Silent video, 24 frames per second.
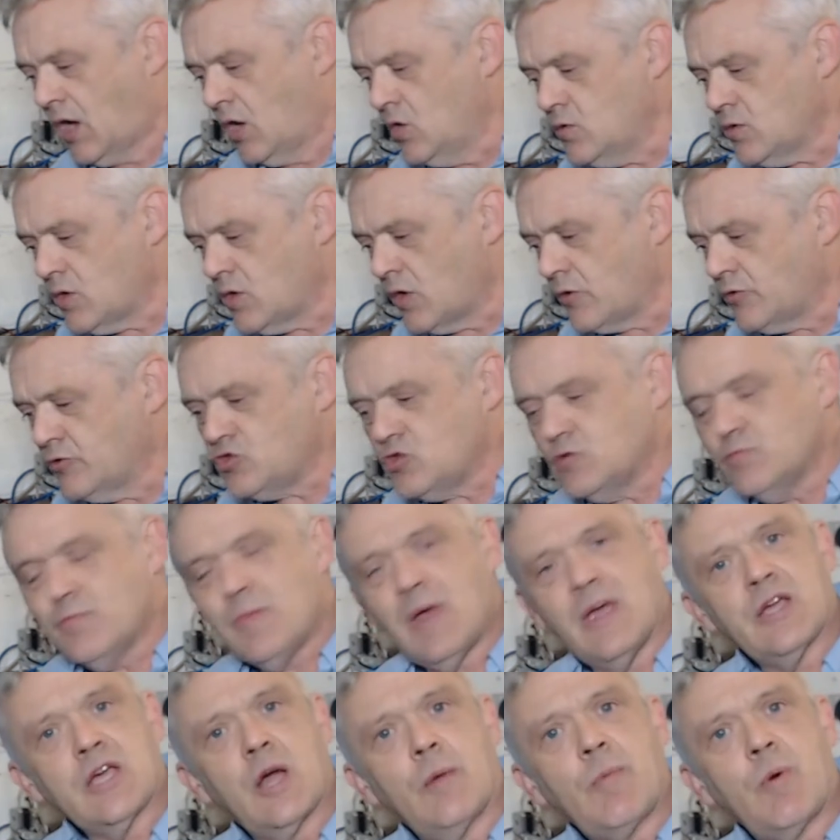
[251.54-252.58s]
who knows, you
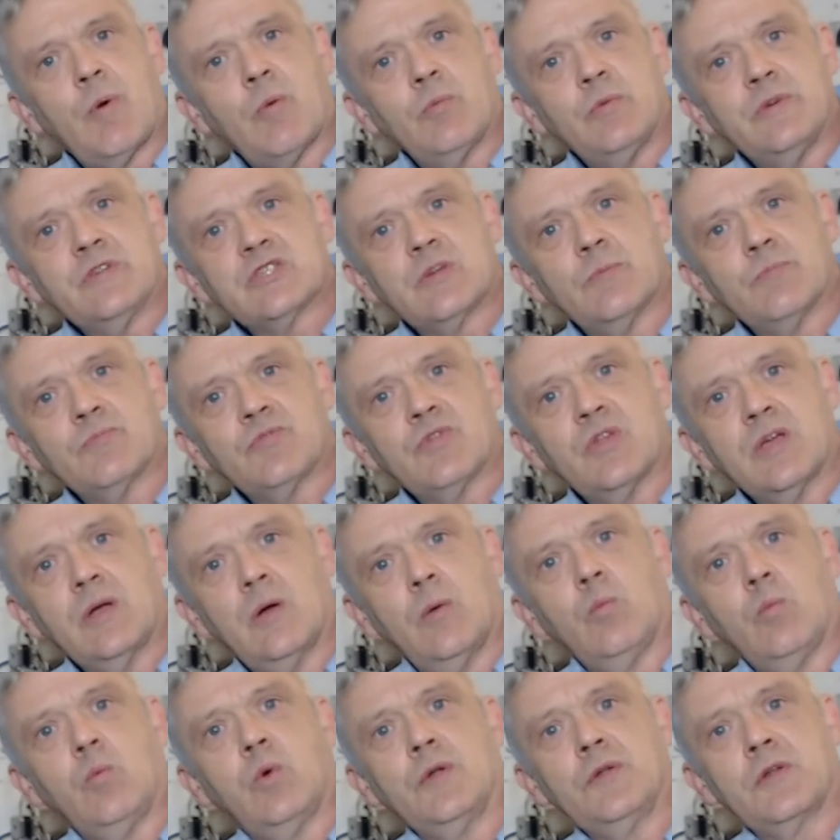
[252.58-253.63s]
may come up with
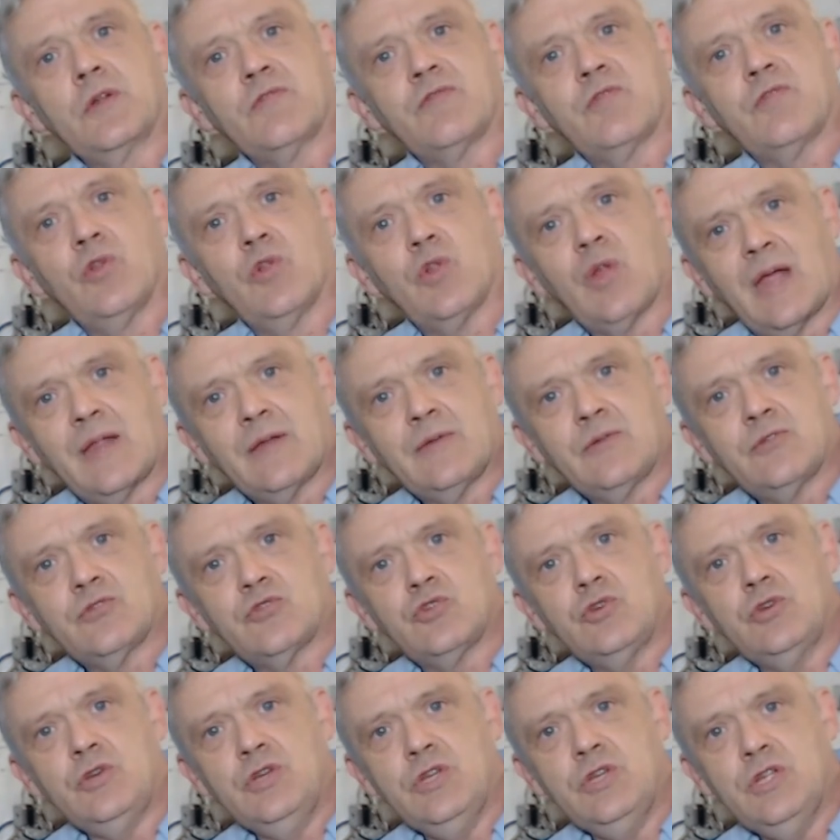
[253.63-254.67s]
something wonderful and
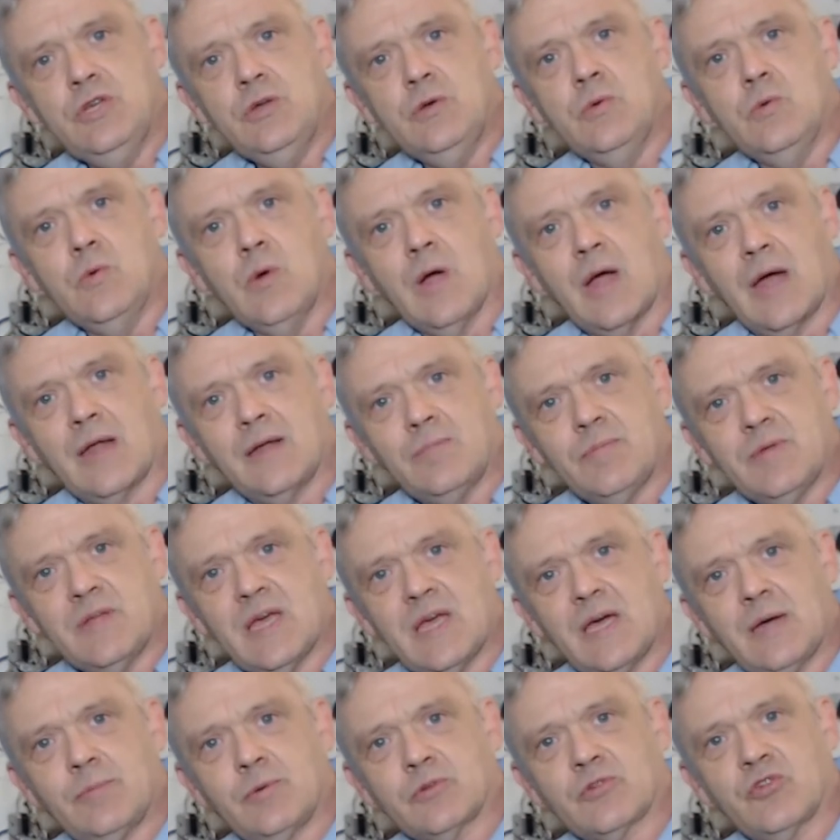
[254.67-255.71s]
new and
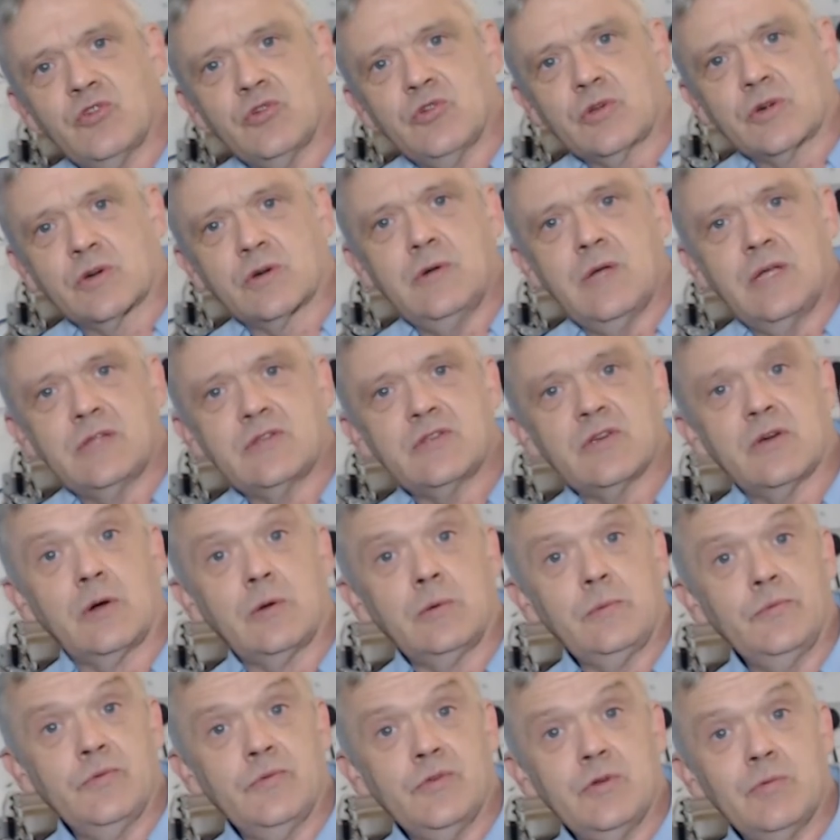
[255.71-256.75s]
be able to create a
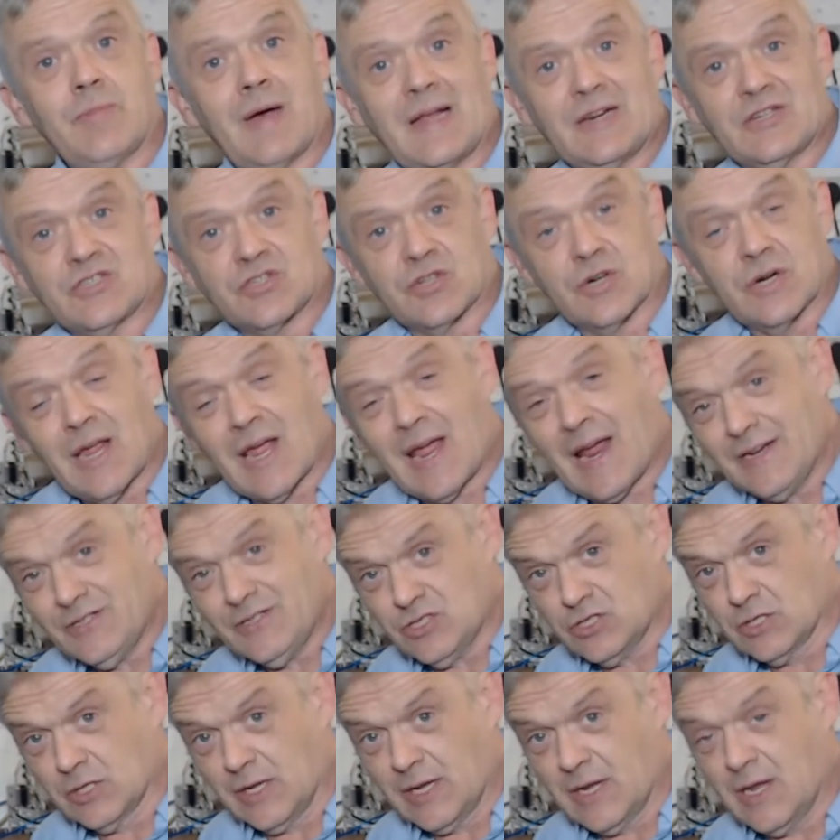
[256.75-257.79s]
whole new battery,
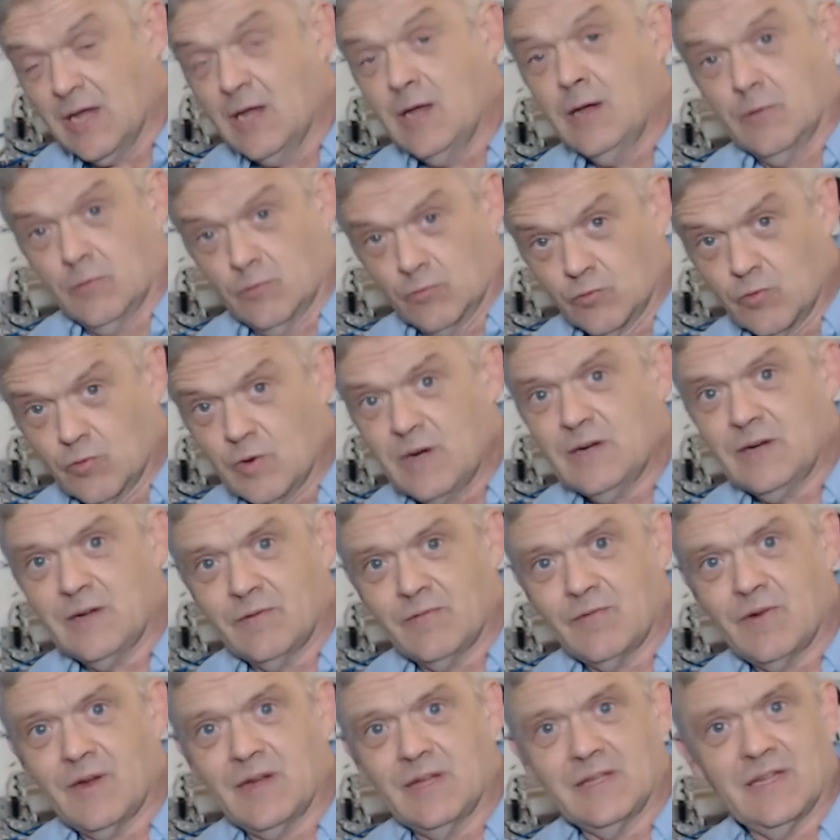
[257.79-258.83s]
actually
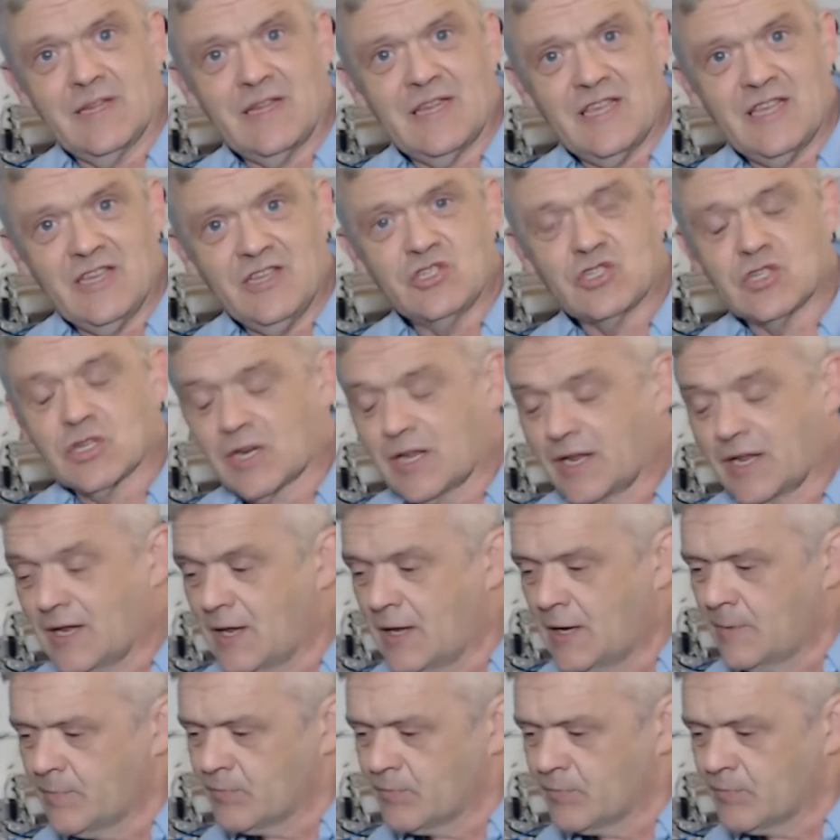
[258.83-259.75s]
really, really easily.